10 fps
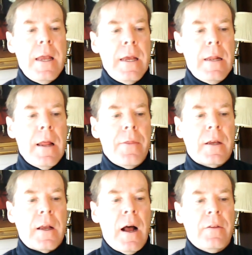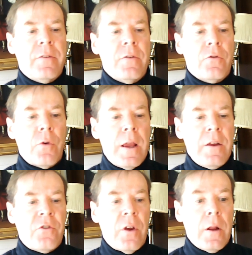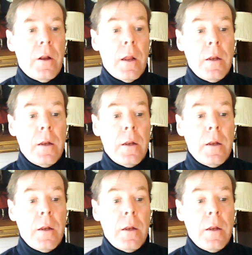in the concentration,